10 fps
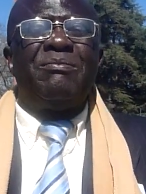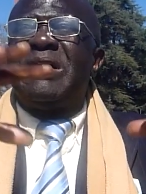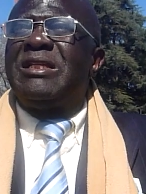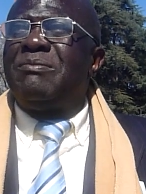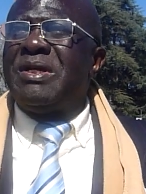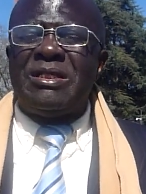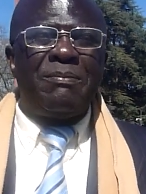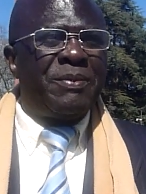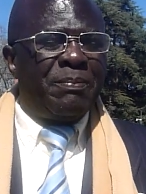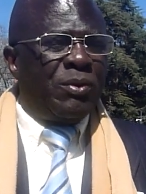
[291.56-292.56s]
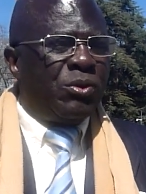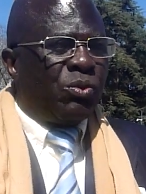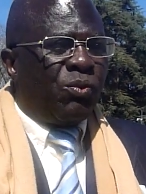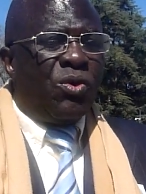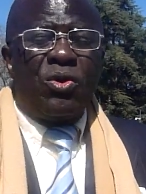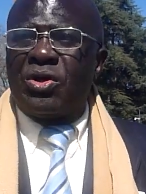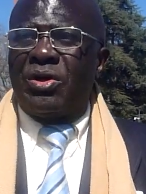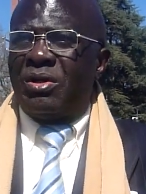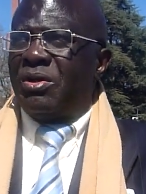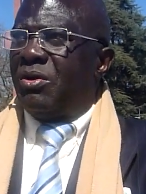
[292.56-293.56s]
many people
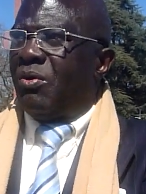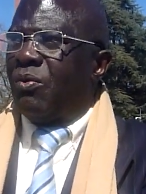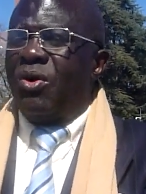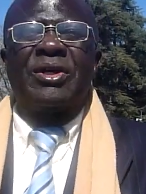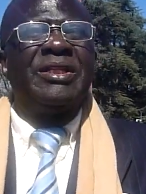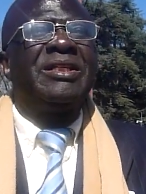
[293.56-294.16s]
work in